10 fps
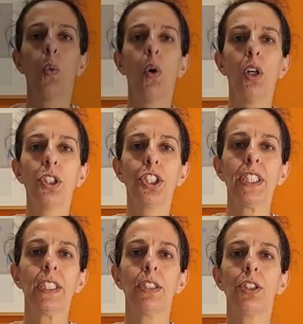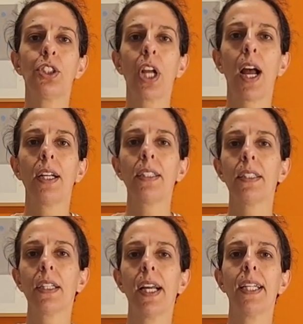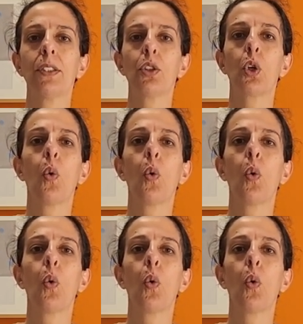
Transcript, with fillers: Huoxing Shang and